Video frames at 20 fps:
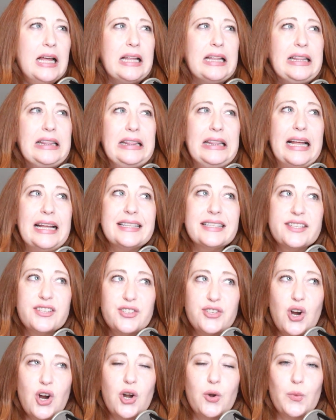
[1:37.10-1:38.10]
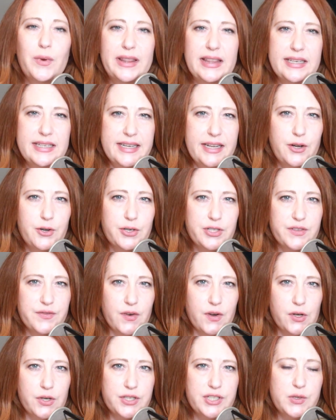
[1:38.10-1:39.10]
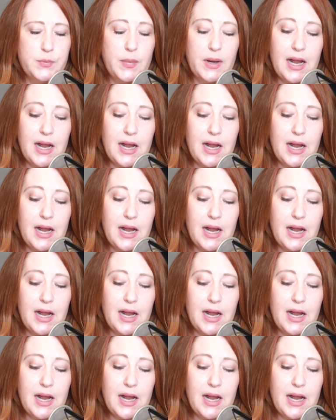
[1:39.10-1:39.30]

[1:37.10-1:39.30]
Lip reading: Let's start with the dinners first,